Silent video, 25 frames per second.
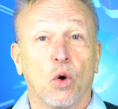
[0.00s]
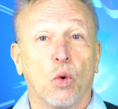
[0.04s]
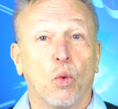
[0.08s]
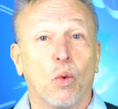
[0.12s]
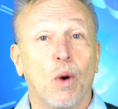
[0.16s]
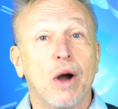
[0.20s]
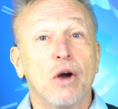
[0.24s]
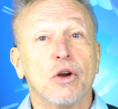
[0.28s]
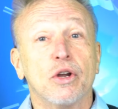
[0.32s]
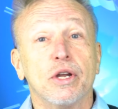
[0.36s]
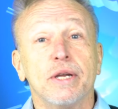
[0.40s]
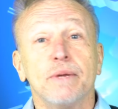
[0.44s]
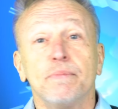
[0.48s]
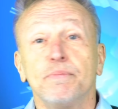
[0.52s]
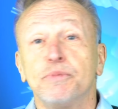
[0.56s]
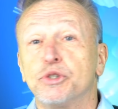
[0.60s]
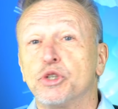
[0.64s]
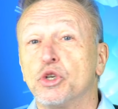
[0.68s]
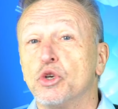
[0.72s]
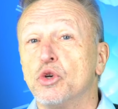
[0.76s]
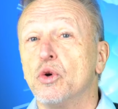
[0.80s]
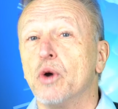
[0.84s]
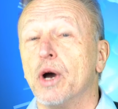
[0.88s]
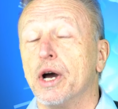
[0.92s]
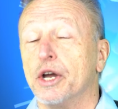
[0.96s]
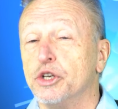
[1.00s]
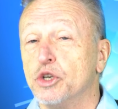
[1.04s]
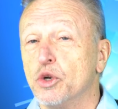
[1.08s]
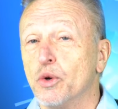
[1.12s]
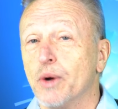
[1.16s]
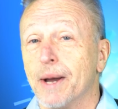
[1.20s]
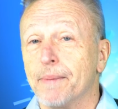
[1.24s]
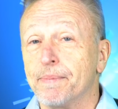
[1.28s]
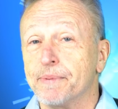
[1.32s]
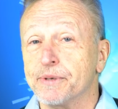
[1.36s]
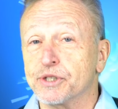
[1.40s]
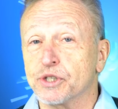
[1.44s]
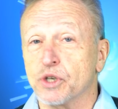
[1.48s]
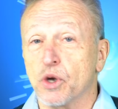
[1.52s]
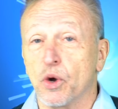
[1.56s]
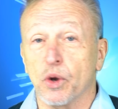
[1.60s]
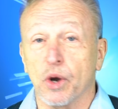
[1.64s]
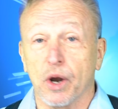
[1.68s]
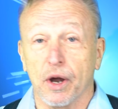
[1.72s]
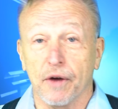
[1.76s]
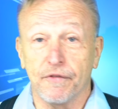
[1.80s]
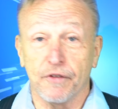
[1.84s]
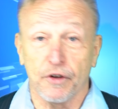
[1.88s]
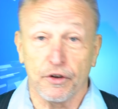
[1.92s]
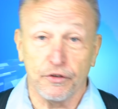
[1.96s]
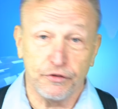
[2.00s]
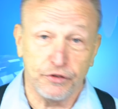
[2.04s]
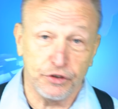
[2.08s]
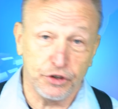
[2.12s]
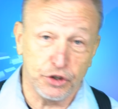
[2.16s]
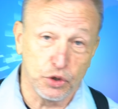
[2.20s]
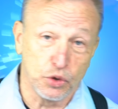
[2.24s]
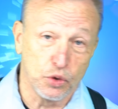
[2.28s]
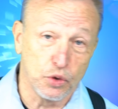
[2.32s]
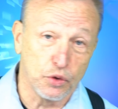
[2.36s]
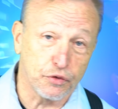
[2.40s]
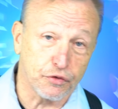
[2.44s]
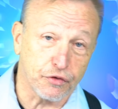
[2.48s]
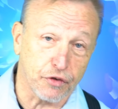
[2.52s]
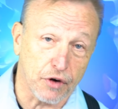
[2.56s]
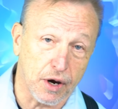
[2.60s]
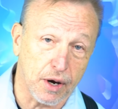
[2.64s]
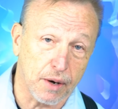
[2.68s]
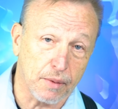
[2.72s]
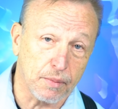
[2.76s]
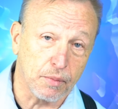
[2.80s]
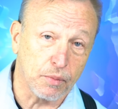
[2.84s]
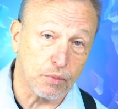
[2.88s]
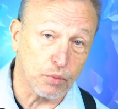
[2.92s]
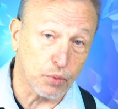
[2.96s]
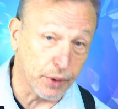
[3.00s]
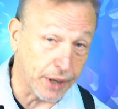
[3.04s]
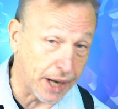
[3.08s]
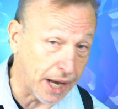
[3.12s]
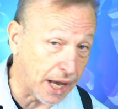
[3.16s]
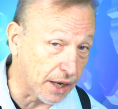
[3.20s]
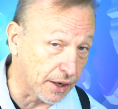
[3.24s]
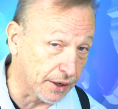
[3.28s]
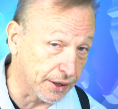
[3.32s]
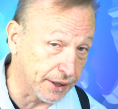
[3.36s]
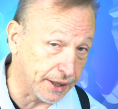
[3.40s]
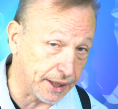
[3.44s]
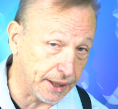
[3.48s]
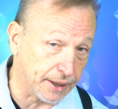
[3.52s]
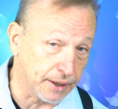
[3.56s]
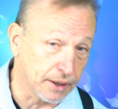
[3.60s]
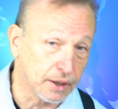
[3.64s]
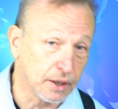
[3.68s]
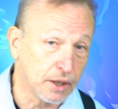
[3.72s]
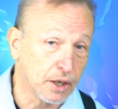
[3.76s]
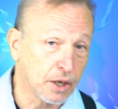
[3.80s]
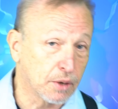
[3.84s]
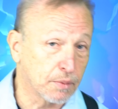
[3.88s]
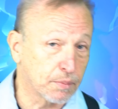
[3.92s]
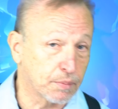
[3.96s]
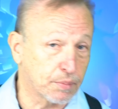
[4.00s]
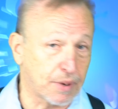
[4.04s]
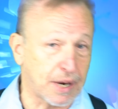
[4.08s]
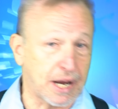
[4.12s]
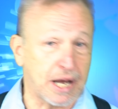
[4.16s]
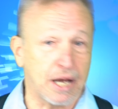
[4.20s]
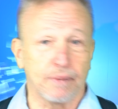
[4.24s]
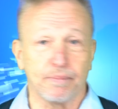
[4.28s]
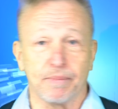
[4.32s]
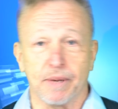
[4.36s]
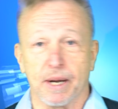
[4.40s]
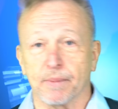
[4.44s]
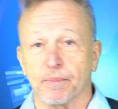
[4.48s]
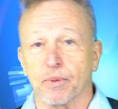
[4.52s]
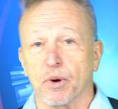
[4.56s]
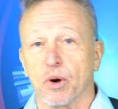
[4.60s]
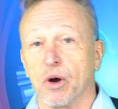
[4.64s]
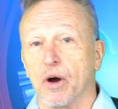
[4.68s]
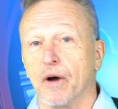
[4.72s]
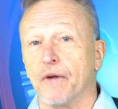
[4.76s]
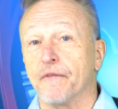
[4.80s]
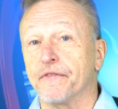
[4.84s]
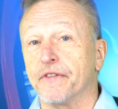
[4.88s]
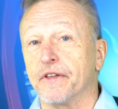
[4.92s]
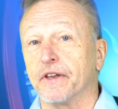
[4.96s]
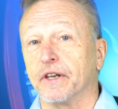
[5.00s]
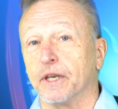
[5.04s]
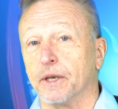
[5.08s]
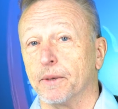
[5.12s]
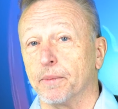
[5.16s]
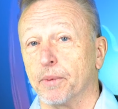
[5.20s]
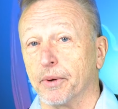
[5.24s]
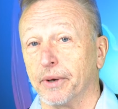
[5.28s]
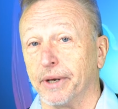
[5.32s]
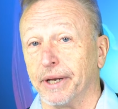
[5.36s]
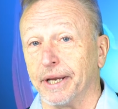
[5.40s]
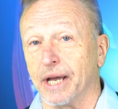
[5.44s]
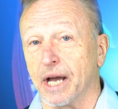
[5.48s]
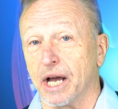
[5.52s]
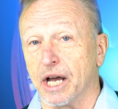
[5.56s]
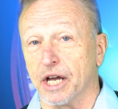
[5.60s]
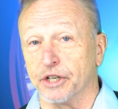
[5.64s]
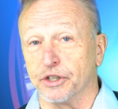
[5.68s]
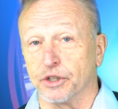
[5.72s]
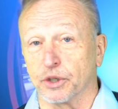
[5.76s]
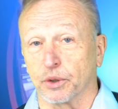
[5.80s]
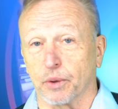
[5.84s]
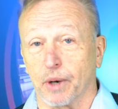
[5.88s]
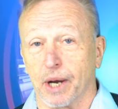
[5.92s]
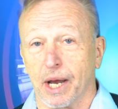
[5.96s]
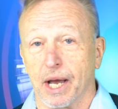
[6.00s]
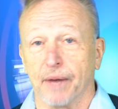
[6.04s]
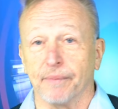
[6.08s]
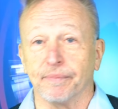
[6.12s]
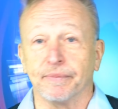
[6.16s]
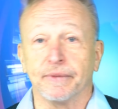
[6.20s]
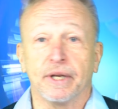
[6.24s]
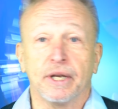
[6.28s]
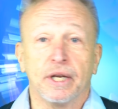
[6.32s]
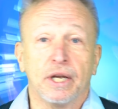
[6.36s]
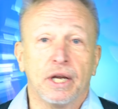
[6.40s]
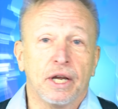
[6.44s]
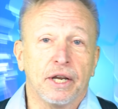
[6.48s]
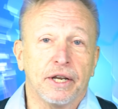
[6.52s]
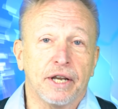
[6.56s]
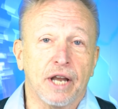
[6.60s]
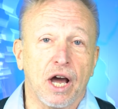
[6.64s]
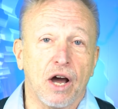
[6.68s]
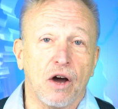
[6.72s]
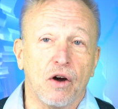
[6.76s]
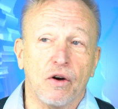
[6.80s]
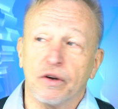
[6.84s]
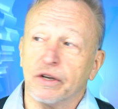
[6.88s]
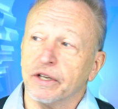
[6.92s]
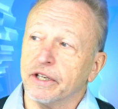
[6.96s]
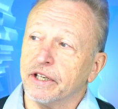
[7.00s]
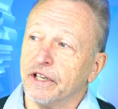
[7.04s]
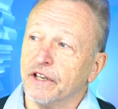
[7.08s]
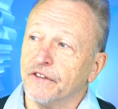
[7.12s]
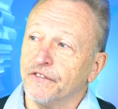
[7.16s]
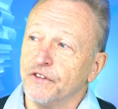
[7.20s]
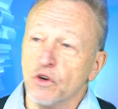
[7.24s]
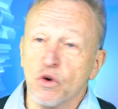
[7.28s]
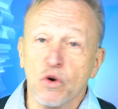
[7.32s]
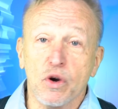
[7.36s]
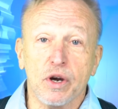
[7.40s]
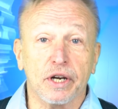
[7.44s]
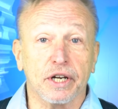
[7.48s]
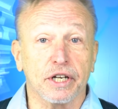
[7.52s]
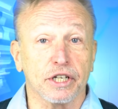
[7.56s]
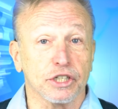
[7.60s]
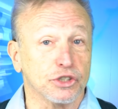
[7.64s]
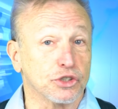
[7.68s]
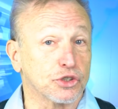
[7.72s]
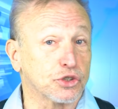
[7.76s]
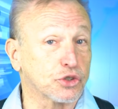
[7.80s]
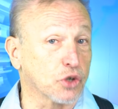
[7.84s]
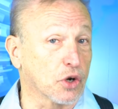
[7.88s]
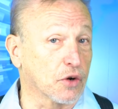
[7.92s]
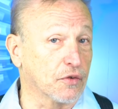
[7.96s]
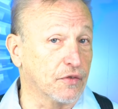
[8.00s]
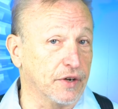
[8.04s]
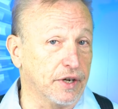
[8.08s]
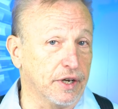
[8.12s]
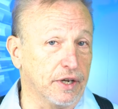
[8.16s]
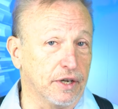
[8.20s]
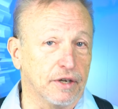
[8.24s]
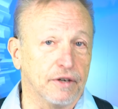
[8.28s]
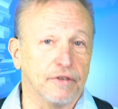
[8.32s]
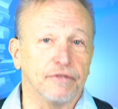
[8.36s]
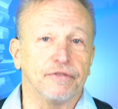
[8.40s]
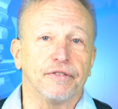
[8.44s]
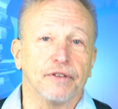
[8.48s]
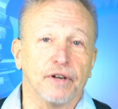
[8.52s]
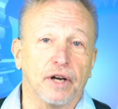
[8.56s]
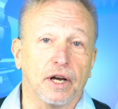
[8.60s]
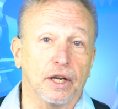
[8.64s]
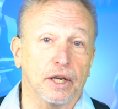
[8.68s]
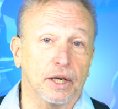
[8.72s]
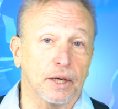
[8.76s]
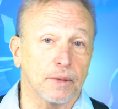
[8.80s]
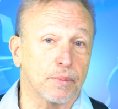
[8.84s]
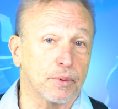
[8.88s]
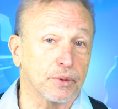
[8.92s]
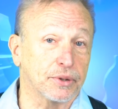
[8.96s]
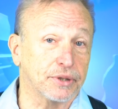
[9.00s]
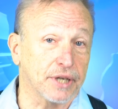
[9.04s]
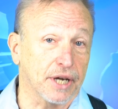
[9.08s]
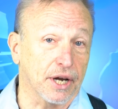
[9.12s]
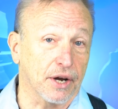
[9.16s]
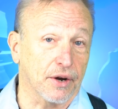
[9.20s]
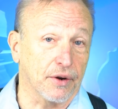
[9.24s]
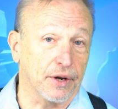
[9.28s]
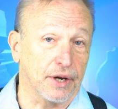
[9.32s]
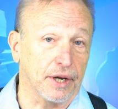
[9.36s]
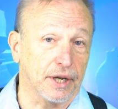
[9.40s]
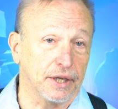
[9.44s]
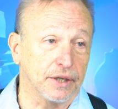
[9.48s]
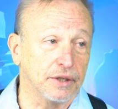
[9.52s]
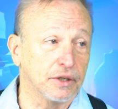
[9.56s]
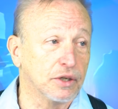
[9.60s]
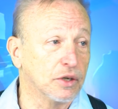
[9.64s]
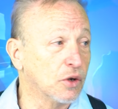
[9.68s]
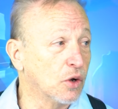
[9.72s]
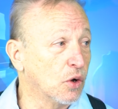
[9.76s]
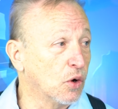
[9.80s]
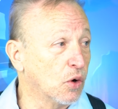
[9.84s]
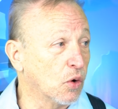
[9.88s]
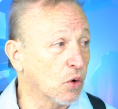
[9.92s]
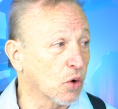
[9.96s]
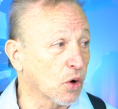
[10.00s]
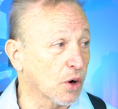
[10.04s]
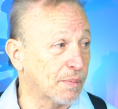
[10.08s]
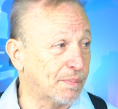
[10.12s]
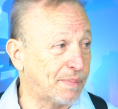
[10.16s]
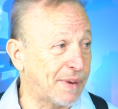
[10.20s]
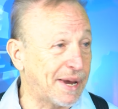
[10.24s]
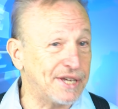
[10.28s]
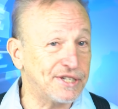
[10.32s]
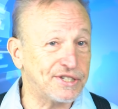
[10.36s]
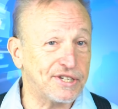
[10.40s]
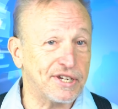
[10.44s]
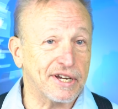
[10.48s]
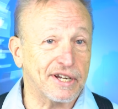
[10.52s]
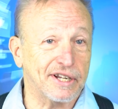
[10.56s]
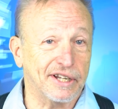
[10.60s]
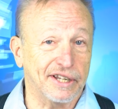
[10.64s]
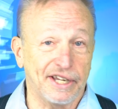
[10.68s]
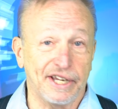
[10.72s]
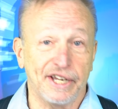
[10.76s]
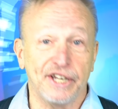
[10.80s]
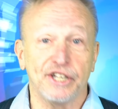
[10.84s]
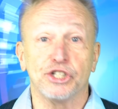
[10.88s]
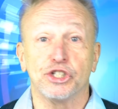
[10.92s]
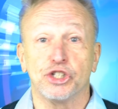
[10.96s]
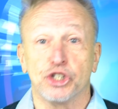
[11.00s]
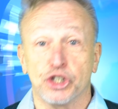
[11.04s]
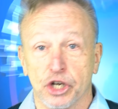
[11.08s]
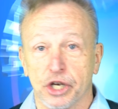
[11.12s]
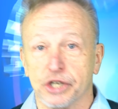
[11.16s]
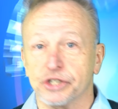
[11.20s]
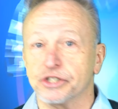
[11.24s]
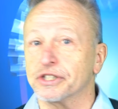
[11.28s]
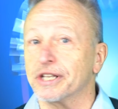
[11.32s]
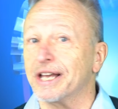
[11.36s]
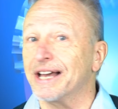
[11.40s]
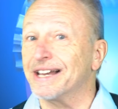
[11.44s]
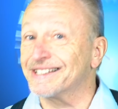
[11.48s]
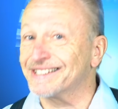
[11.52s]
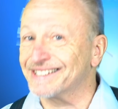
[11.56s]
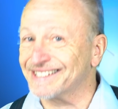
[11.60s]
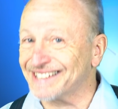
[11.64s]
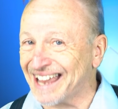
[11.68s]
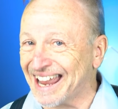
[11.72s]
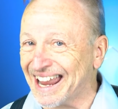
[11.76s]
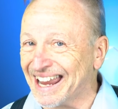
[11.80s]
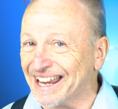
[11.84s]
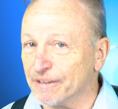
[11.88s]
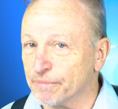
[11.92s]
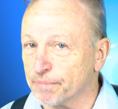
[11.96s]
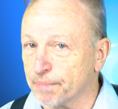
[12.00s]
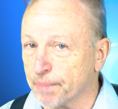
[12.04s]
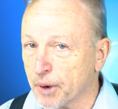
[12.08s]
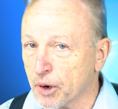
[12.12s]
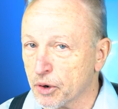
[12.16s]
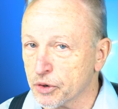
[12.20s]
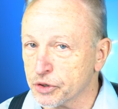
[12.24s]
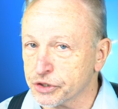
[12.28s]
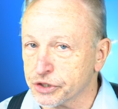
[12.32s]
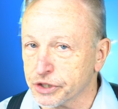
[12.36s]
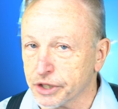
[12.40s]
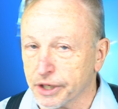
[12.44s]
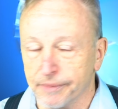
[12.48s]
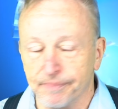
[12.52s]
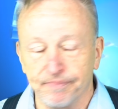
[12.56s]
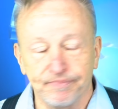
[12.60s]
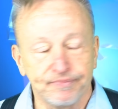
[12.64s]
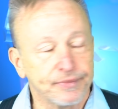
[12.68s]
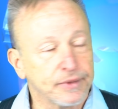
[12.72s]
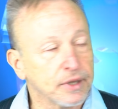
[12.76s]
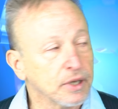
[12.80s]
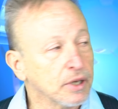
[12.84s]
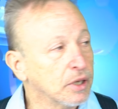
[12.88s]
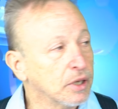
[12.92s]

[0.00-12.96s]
Welcome to a new episode of View from Reality, proud member of the Liberty Underground. Now, if you are a conservative, a libertarian, or basically just a sane person,